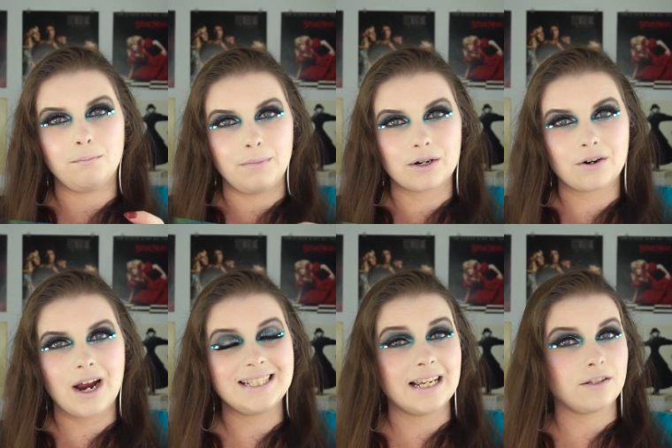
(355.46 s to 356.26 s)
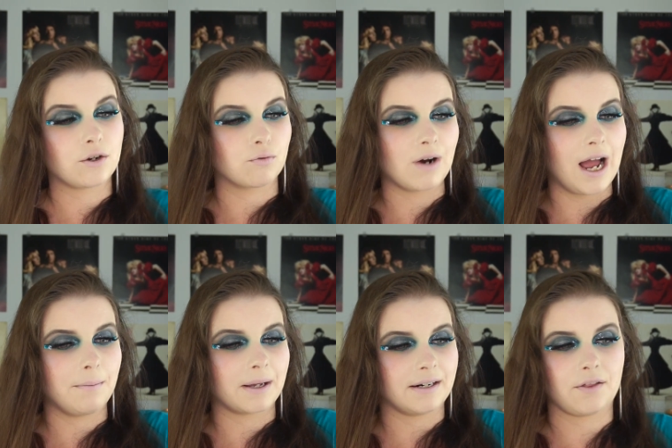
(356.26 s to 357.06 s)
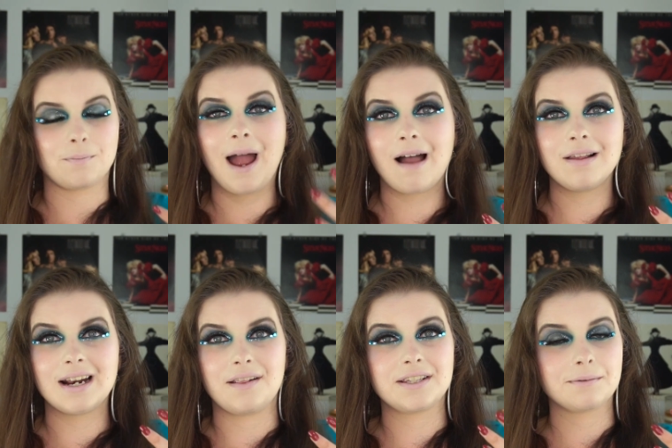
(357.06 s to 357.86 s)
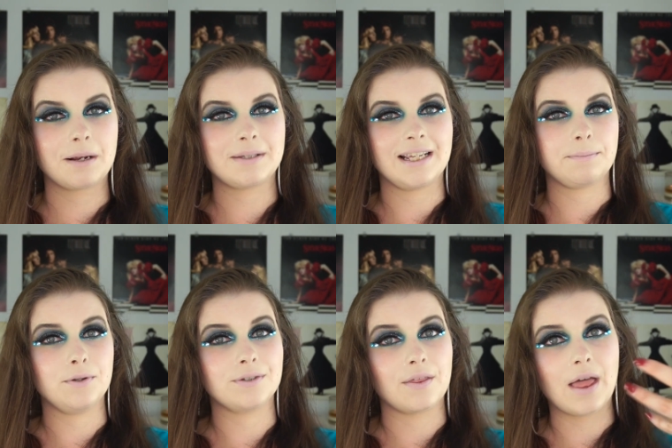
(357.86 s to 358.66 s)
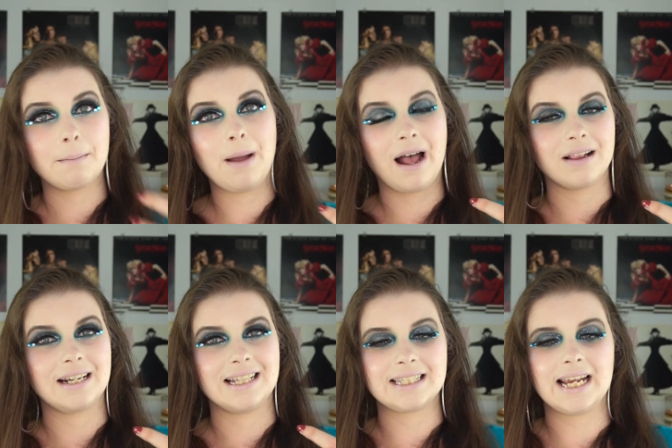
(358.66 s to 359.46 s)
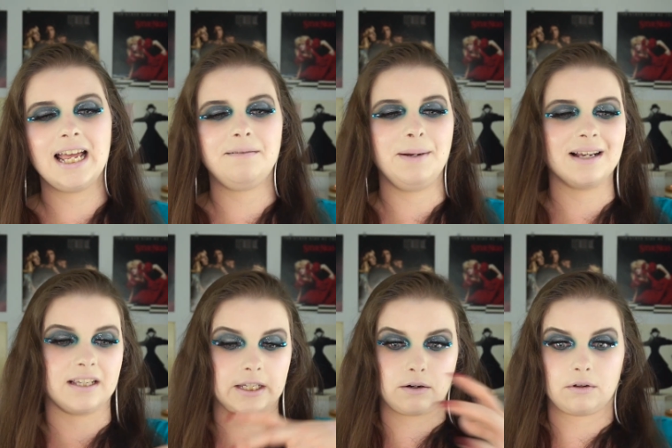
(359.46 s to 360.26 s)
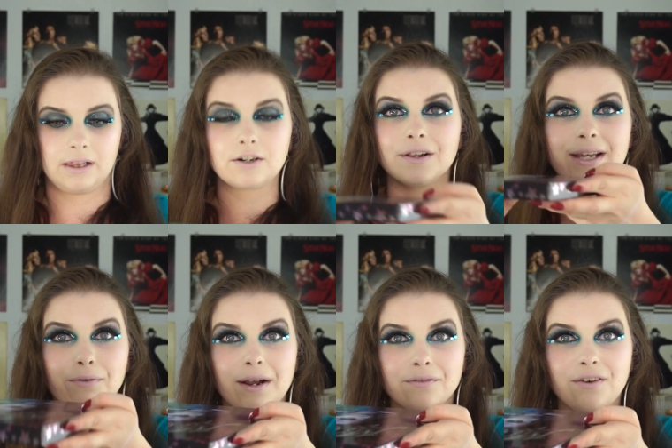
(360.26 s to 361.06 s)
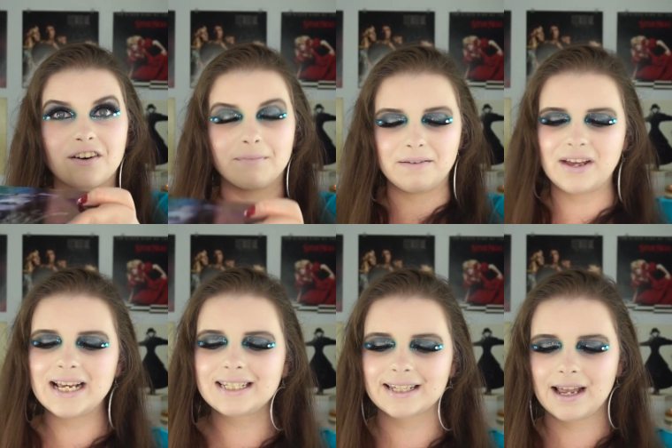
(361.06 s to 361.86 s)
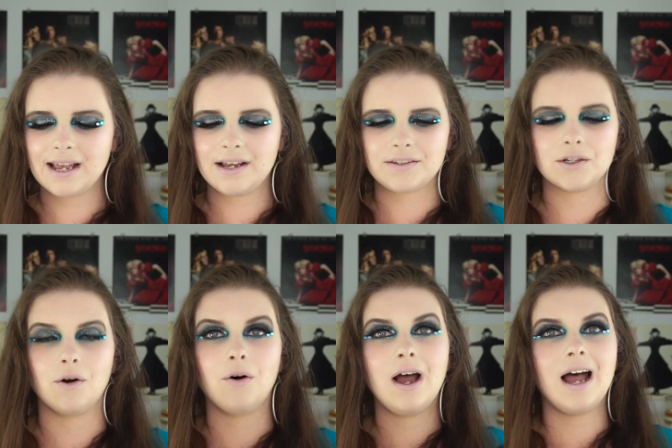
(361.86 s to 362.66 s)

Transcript: mirror, I tend to grab like another palette and sometimes I end up using that palette instead because it's like literally right in front of my face. So